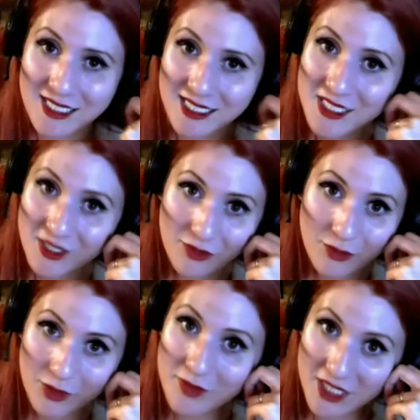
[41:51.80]
so you
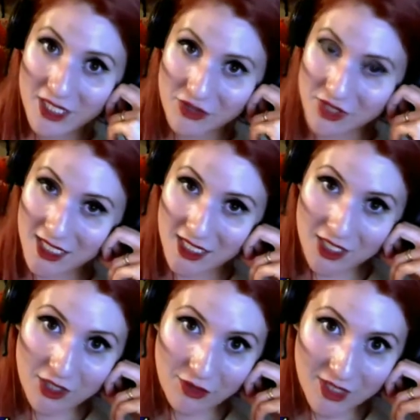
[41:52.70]
would be interested in
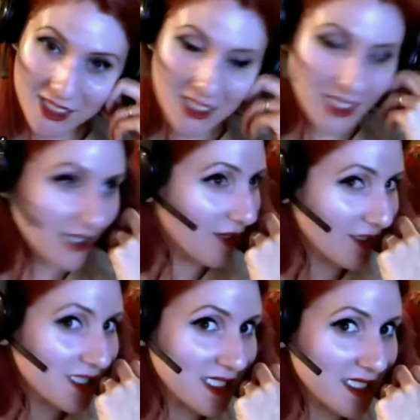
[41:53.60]
new and exciting
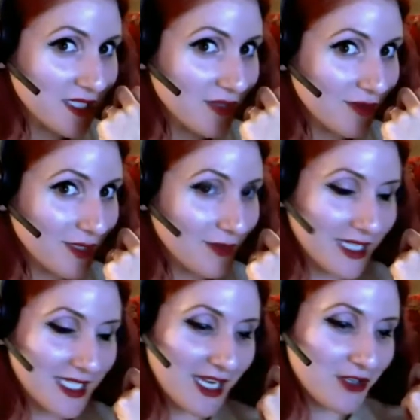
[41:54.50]
arts. That's totally within
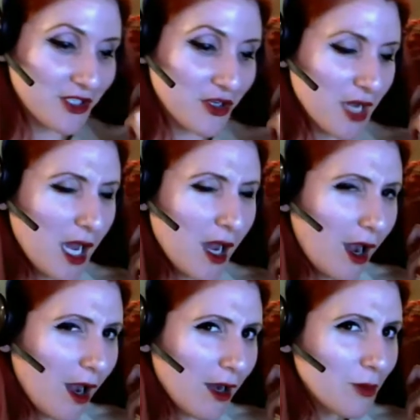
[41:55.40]
character.
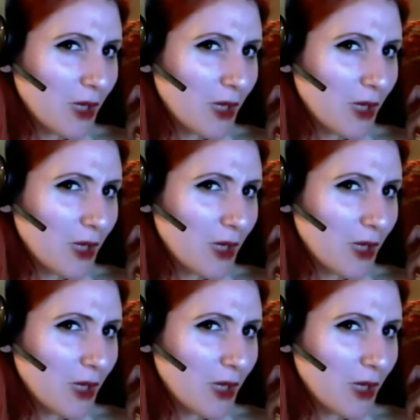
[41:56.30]
I'm